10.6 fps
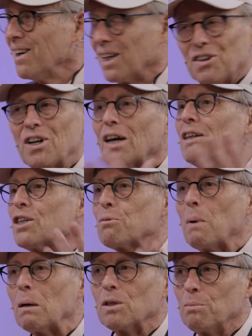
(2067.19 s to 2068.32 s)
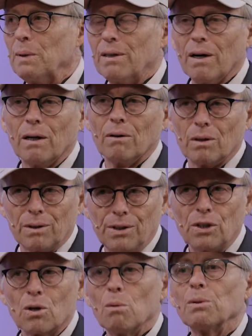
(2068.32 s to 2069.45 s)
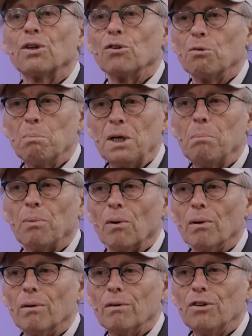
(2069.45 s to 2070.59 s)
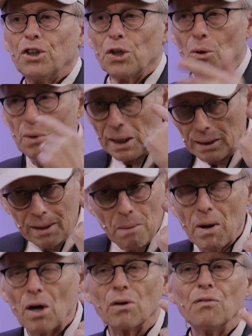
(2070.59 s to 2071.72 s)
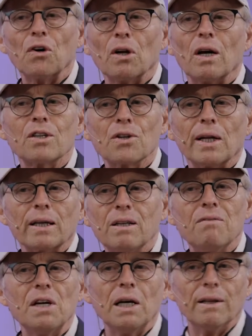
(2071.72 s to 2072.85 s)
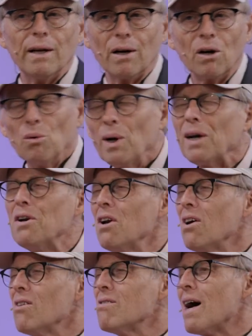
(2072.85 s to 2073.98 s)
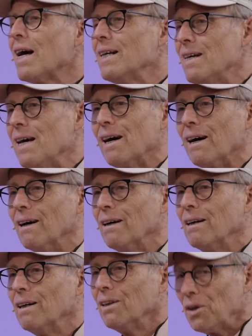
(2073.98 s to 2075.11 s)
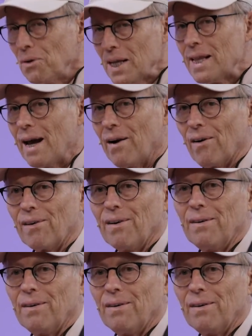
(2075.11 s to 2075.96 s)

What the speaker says: I could tell the experiment's been done on near comatose people, showing the amount of neurological activity in there. We had no idea they're in there.